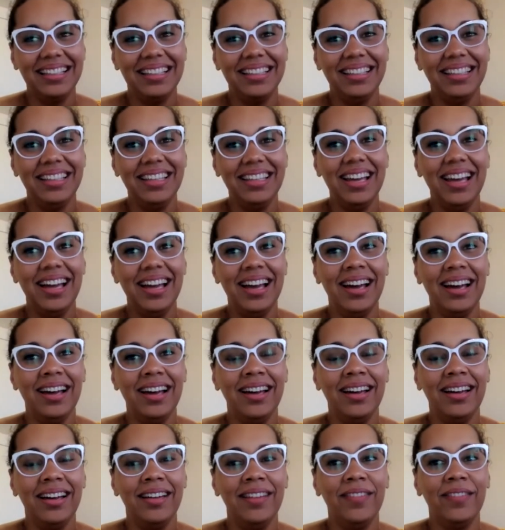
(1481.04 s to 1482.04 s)

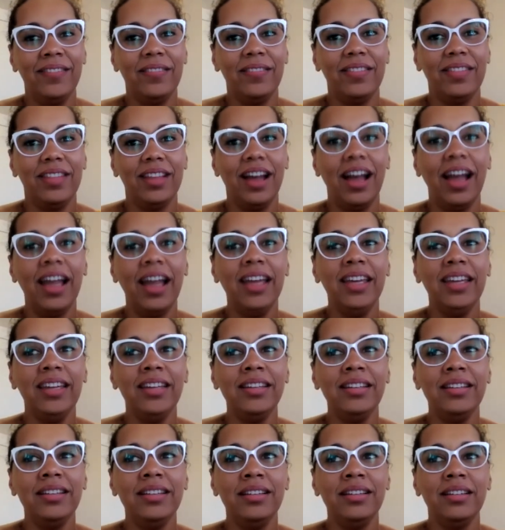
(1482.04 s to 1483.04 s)
Yeah,
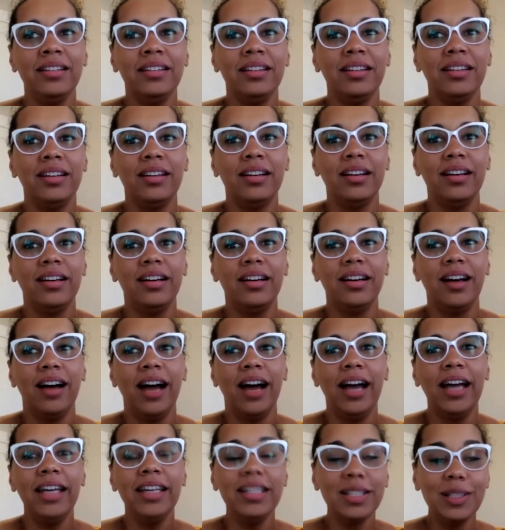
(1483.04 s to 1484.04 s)

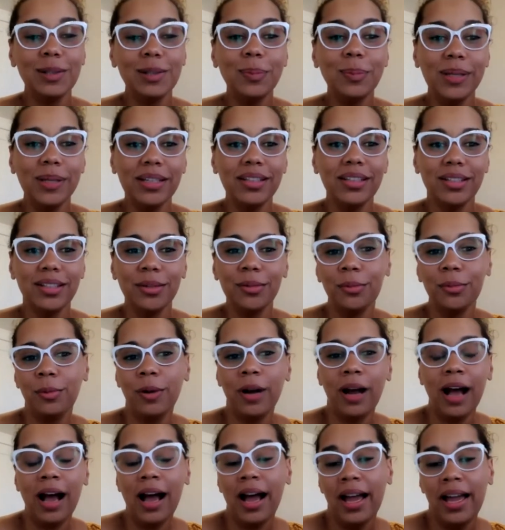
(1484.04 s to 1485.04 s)
I can speak to
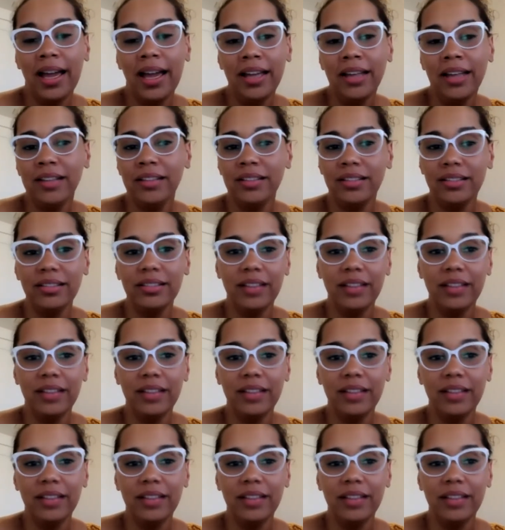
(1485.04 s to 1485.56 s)
what I